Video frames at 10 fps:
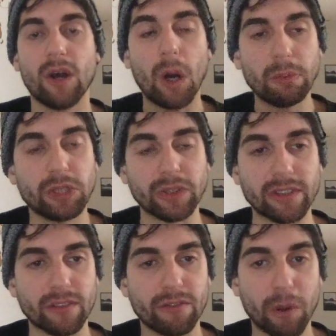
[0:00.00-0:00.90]

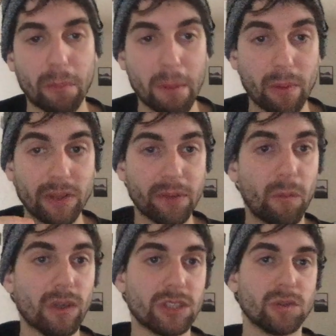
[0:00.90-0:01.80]
option for people that
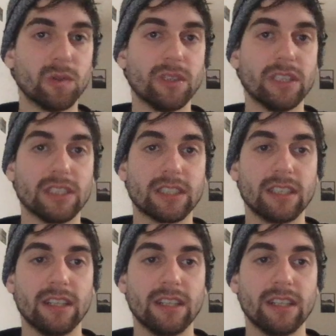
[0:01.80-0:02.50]
wants to do this.